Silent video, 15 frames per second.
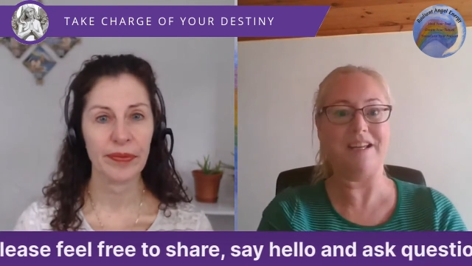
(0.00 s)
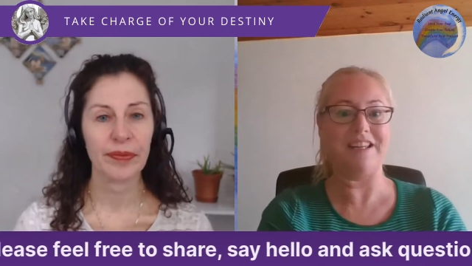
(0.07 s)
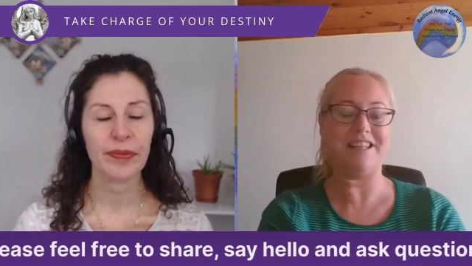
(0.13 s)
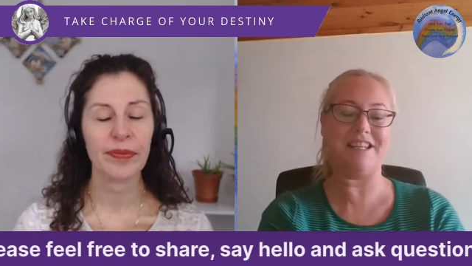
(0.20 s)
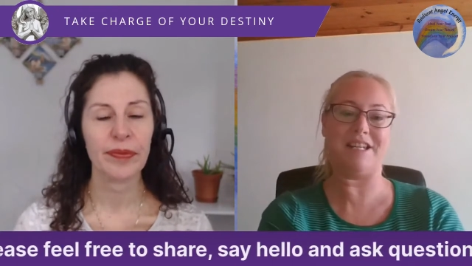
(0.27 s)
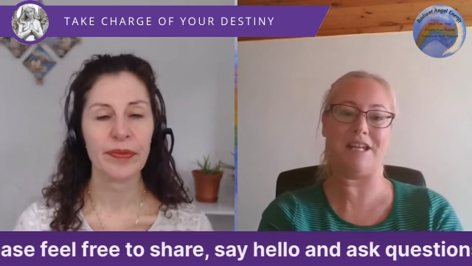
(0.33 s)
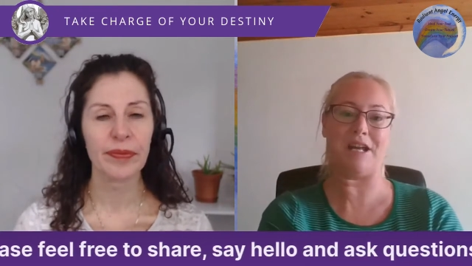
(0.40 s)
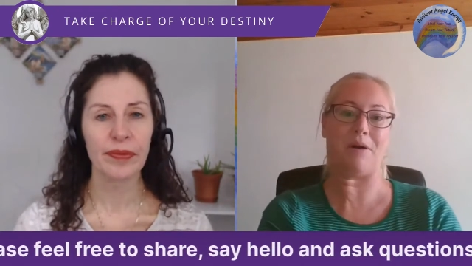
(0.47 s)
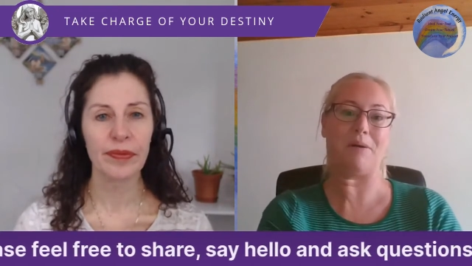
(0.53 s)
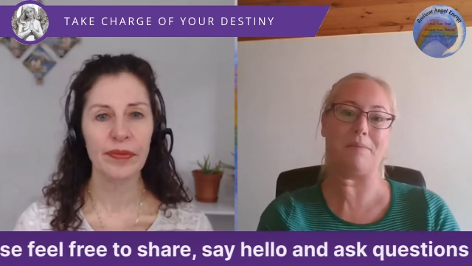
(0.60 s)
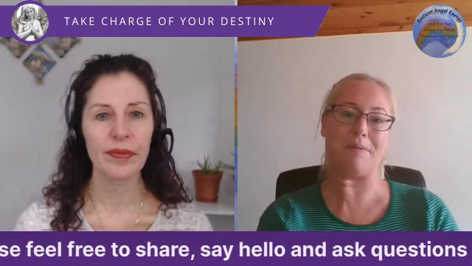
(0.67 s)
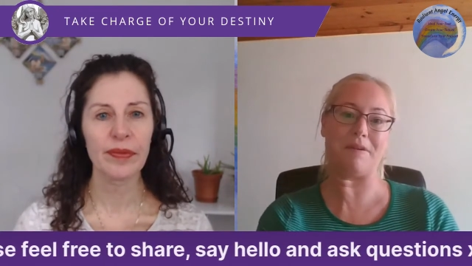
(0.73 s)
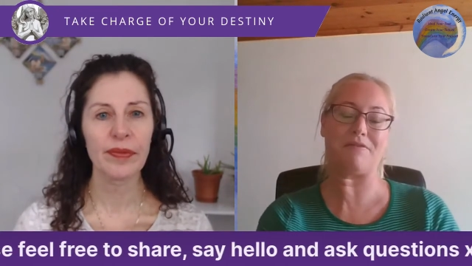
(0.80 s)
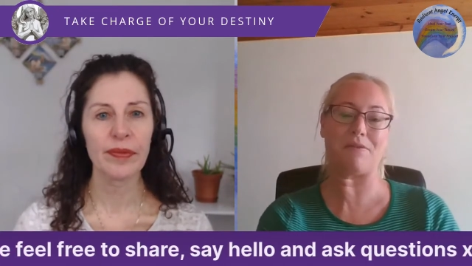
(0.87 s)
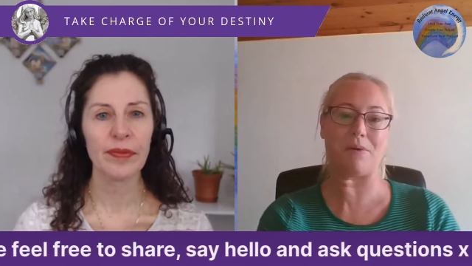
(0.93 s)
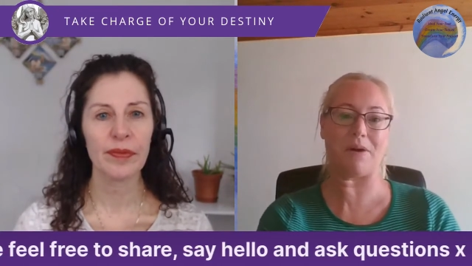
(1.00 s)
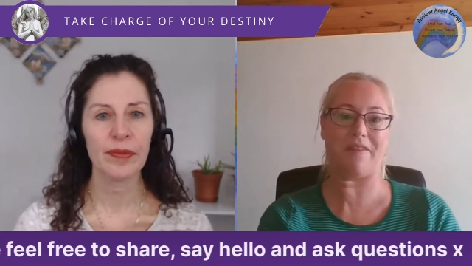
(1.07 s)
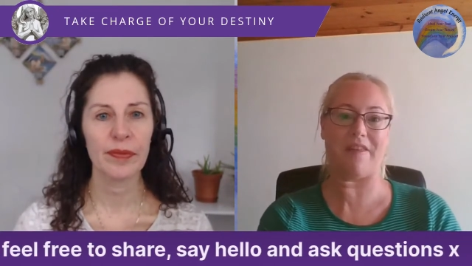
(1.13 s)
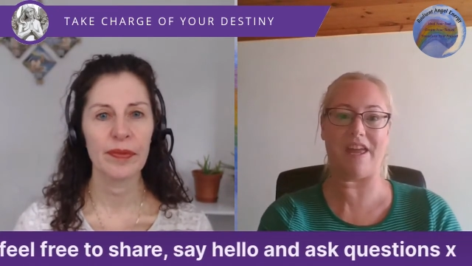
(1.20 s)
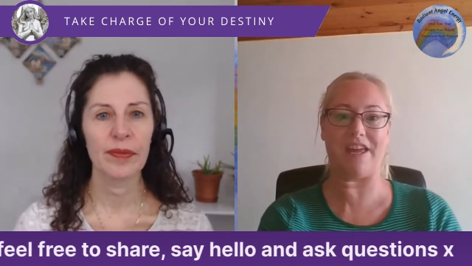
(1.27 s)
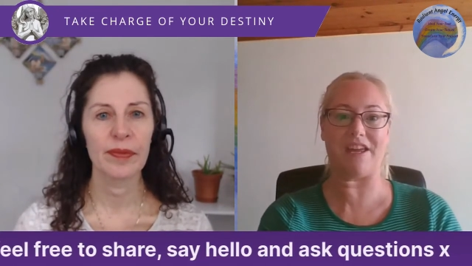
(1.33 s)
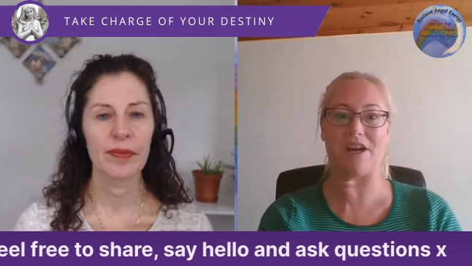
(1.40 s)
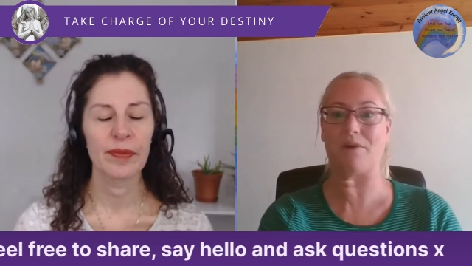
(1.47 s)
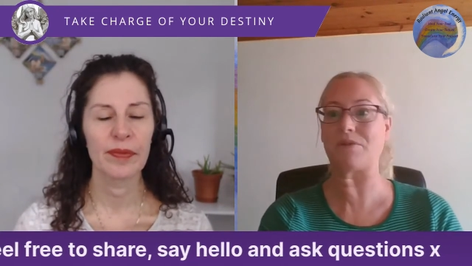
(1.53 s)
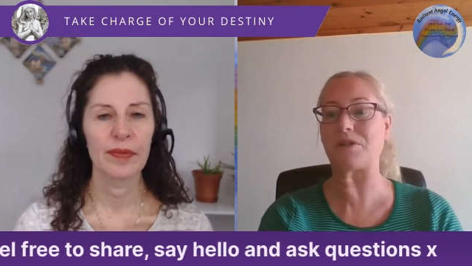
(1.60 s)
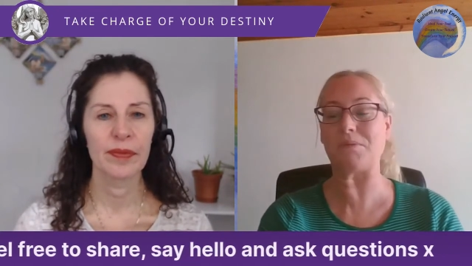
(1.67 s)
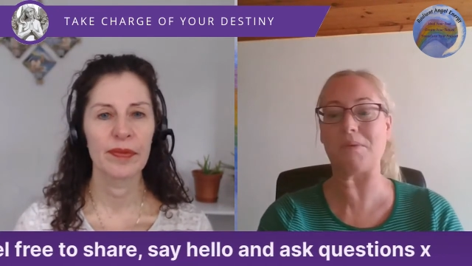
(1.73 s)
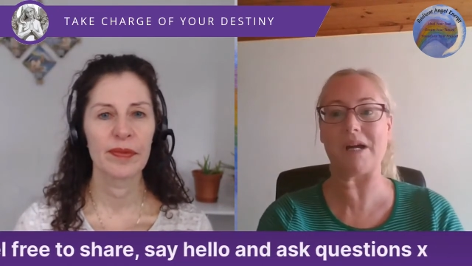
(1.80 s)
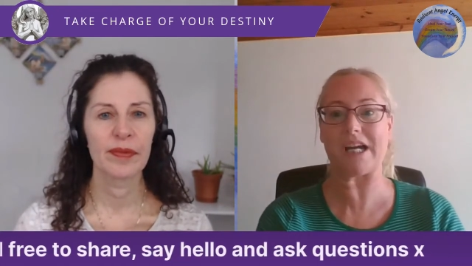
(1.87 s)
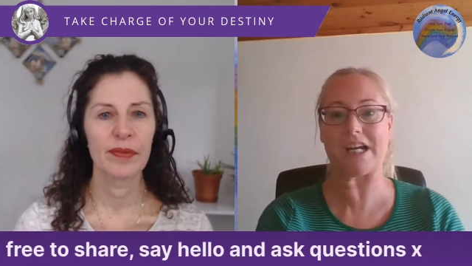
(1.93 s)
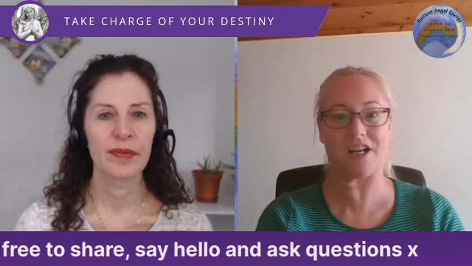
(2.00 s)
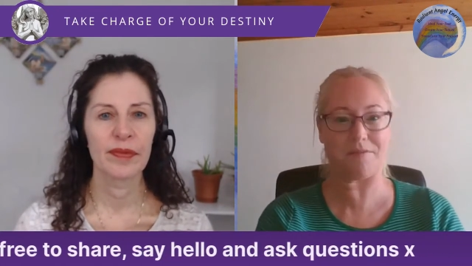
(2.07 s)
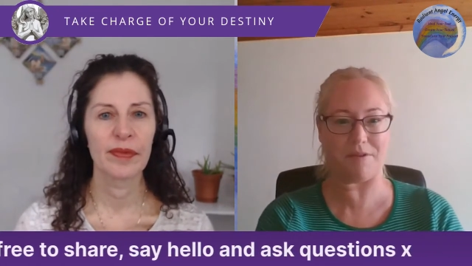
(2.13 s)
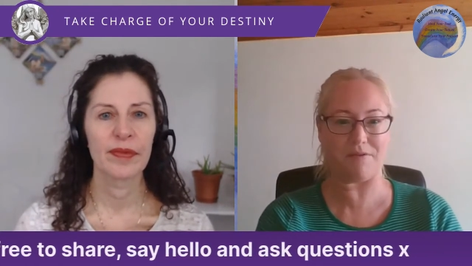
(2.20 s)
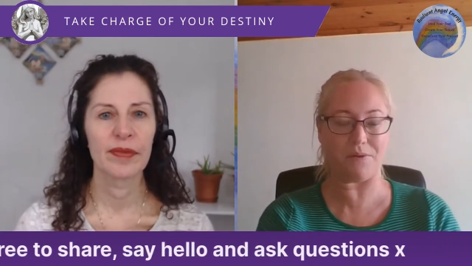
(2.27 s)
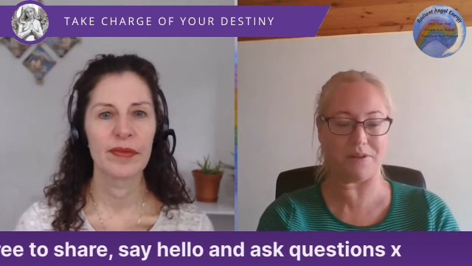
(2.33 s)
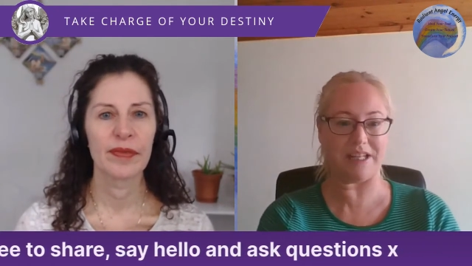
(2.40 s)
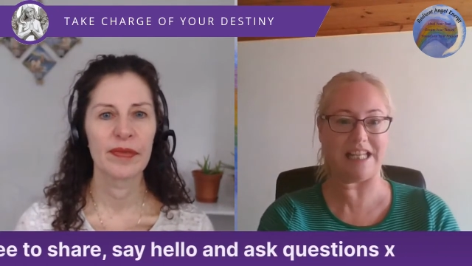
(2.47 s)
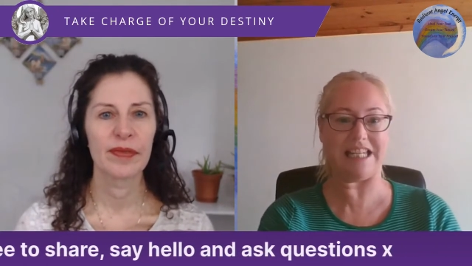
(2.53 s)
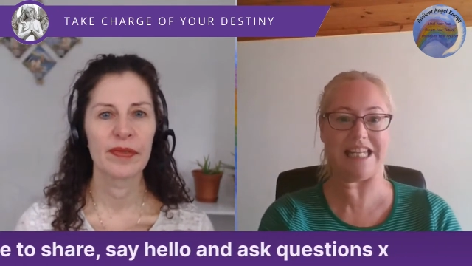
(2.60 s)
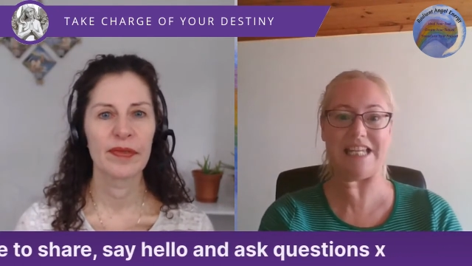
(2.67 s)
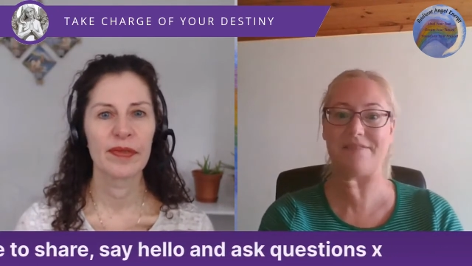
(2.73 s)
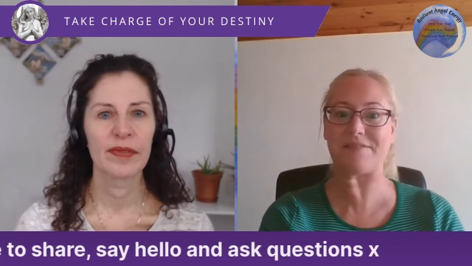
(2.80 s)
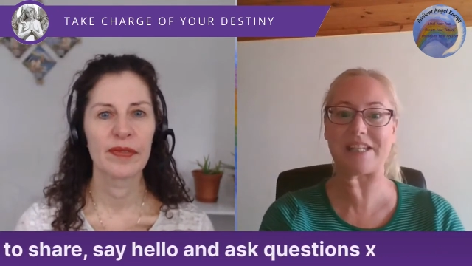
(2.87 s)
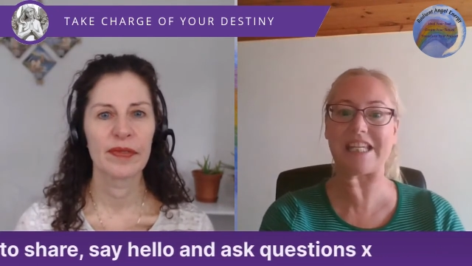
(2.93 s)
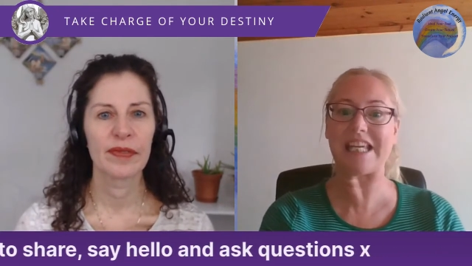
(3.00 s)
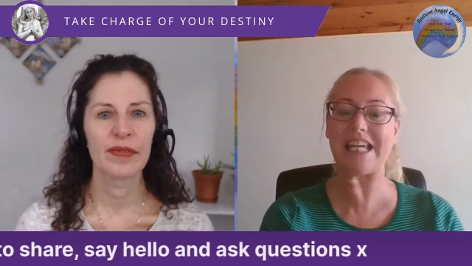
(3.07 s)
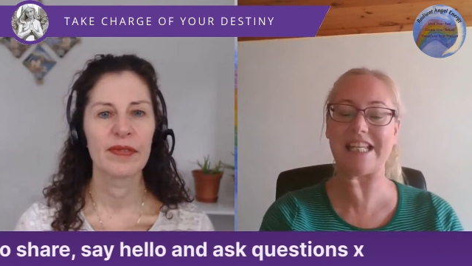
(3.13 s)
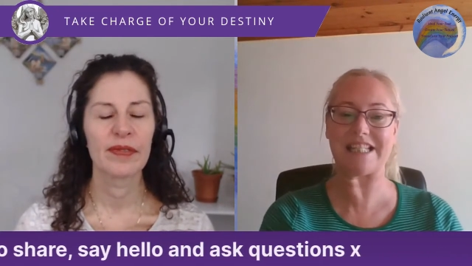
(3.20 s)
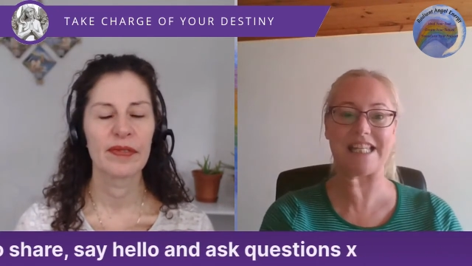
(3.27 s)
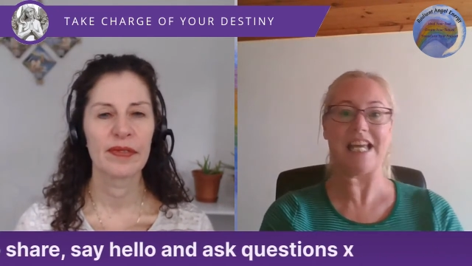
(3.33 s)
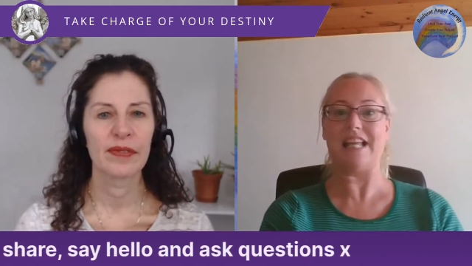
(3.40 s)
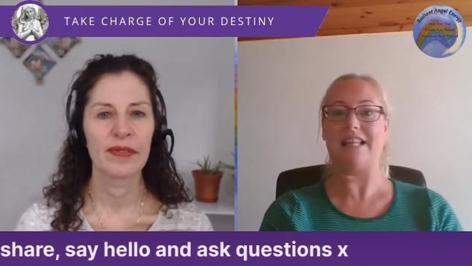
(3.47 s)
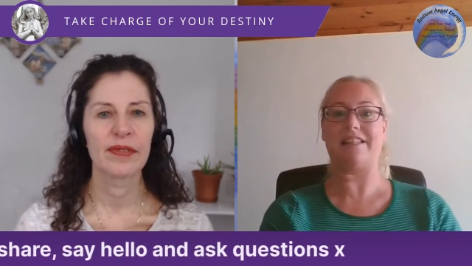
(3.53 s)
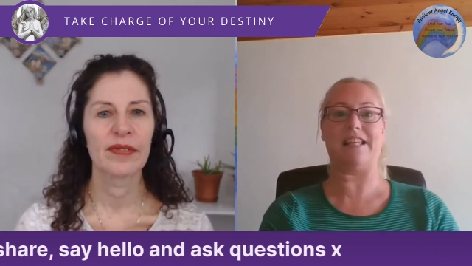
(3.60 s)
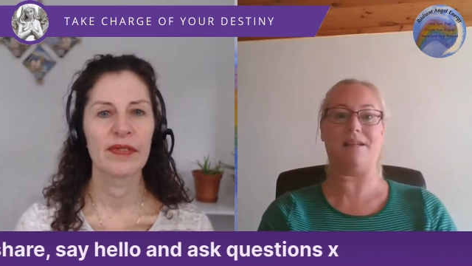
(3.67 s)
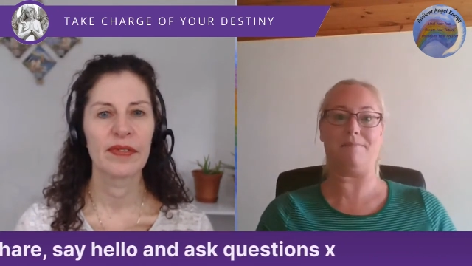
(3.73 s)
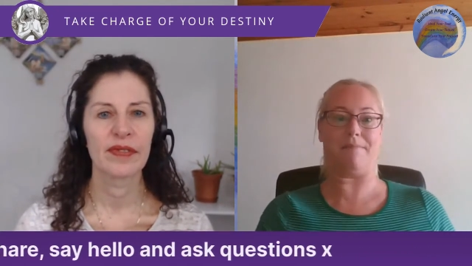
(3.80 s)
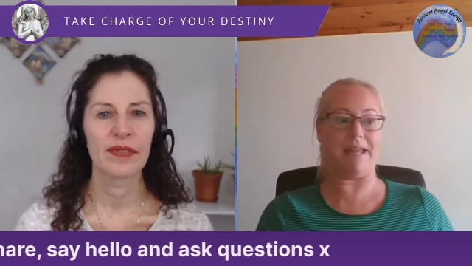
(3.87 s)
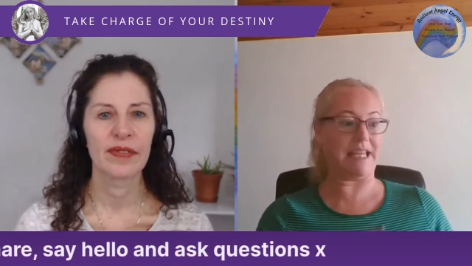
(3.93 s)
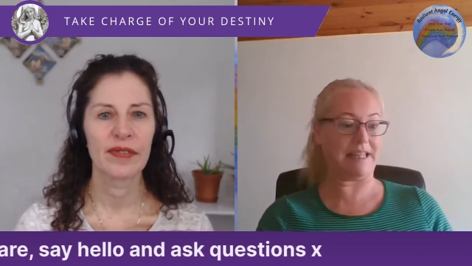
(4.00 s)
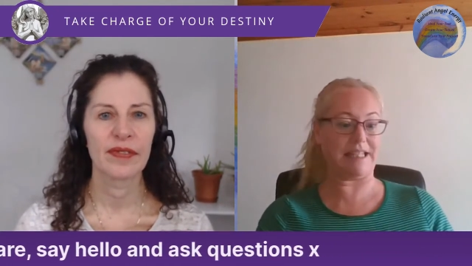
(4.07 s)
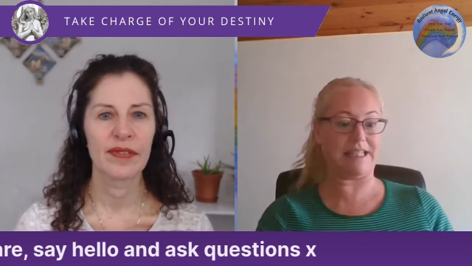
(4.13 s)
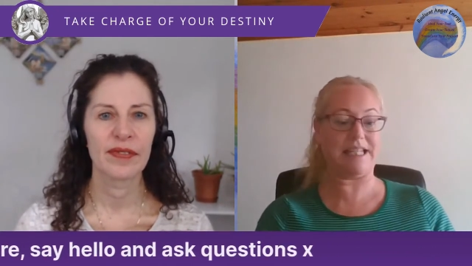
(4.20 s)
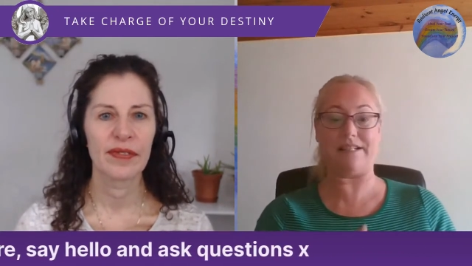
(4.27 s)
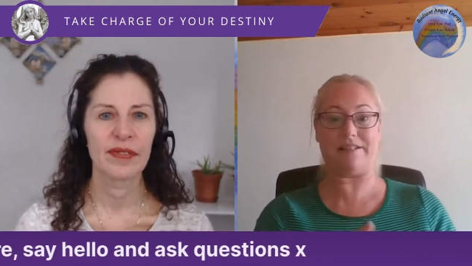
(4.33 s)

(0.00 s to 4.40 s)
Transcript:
Speaker 1: you know, before they go to work or before they leave the kids, they'll make the dinner.